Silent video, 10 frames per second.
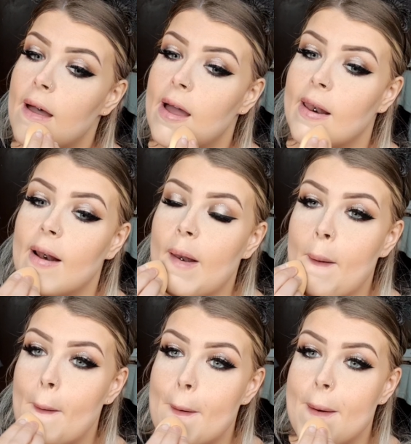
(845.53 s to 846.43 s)
And a
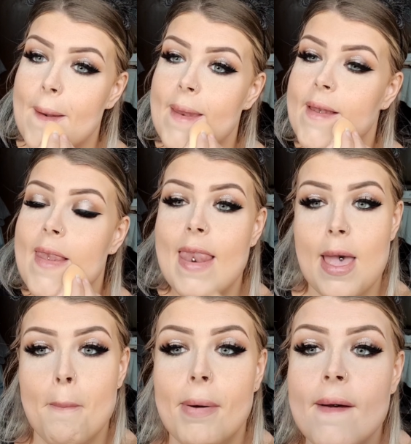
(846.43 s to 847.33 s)
little under the
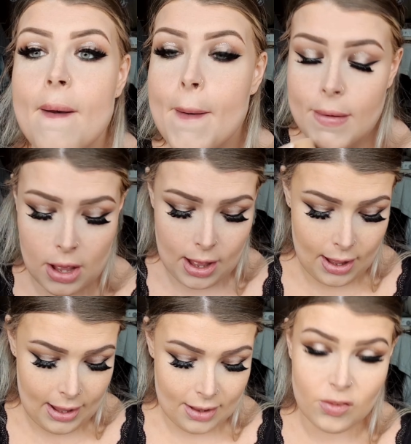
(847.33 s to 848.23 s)
lip.
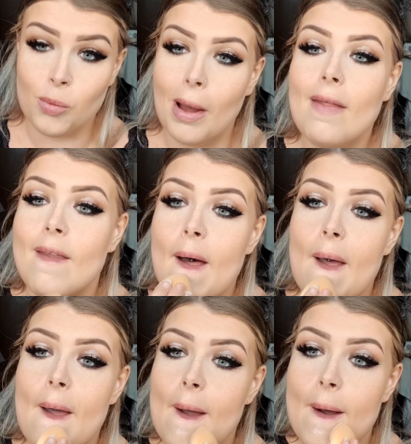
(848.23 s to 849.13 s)
I sweat
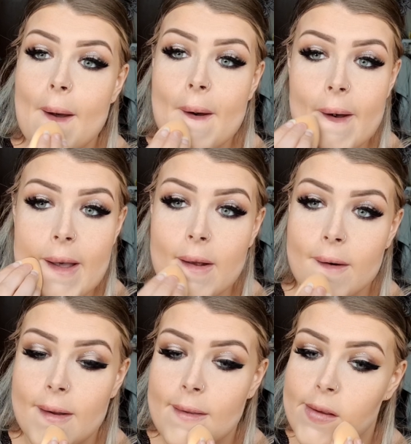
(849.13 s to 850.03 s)
there like
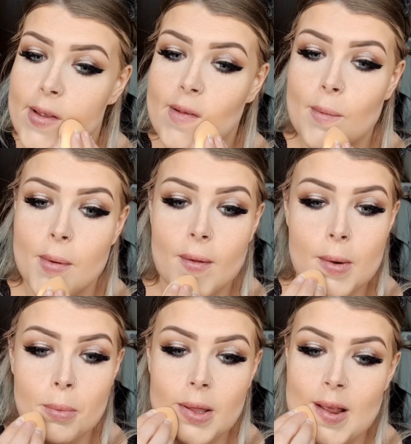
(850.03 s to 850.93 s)
crazy, so I'm just
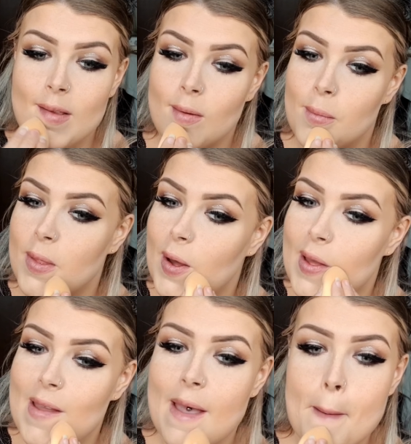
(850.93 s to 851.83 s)
going to place some of that
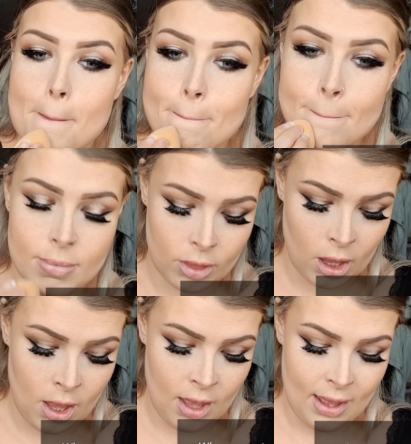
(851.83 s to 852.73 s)
here
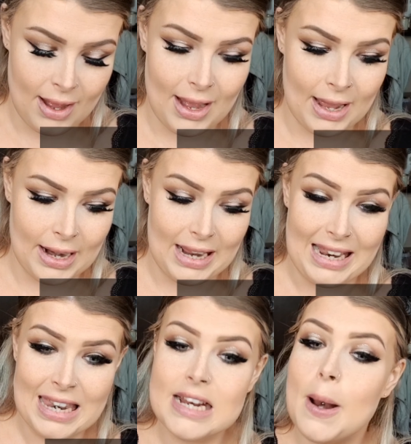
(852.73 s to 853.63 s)
and a
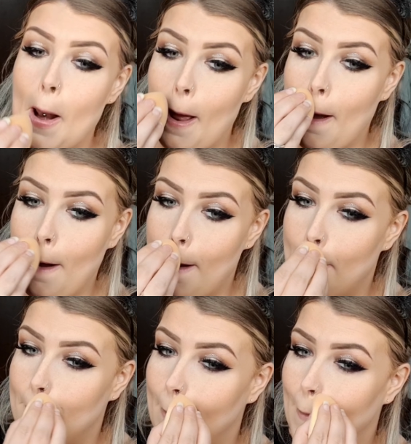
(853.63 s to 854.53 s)
little
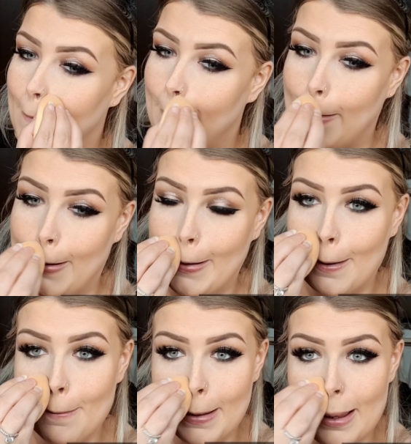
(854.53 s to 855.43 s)
above the
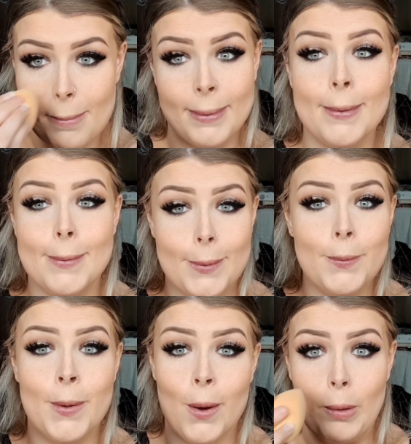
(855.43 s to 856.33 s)
top lip, because you
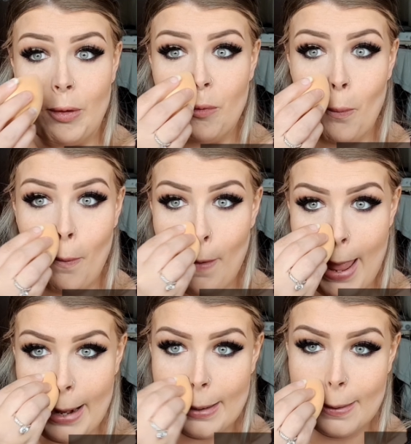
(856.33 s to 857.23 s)
know
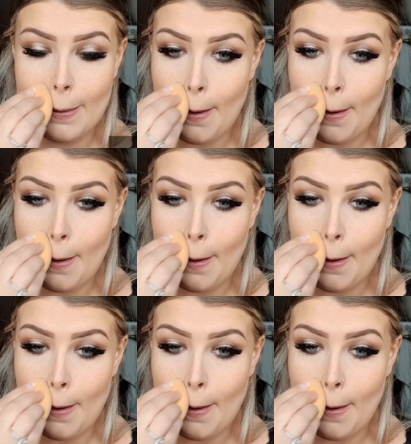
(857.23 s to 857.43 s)
sweat